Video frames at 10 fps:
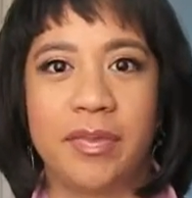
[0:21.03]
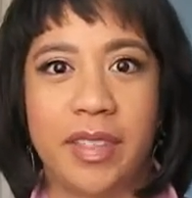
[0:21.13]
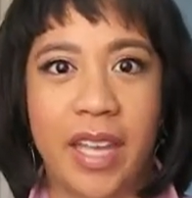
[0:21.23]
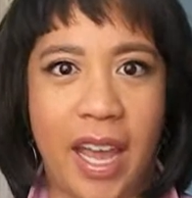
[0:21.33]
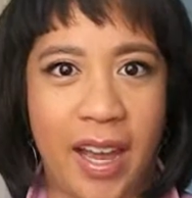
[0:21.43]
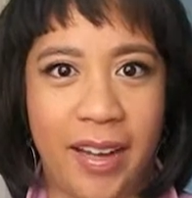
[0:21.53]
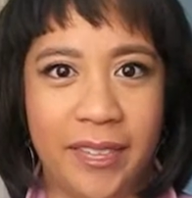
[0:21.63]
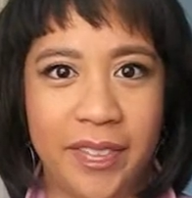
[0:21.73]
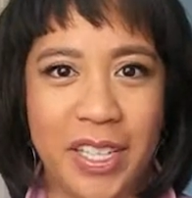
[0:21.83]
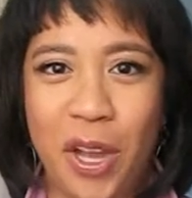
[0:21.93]
yeah,
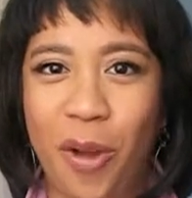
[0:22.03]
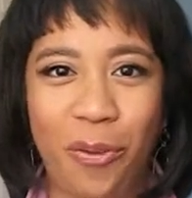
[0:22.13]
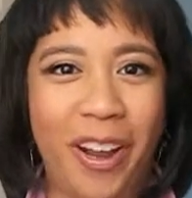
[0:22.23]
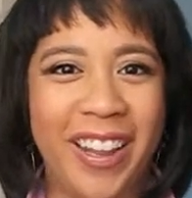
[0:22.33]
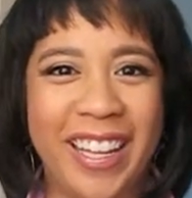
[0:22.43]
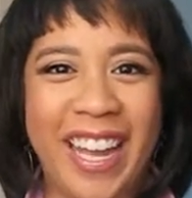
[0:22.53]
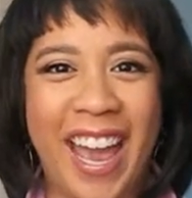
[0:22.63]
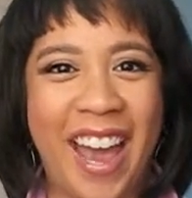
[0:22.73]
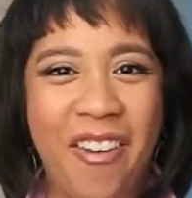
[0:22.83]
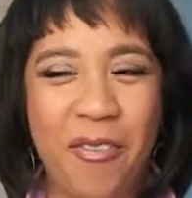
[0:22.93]
I don't really
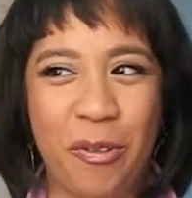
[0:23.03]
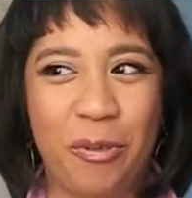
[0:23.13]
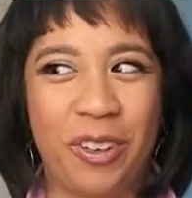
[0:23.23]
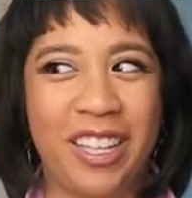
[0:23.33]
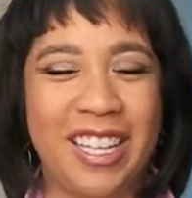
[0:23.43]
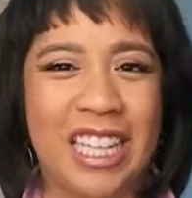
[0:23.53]
have a really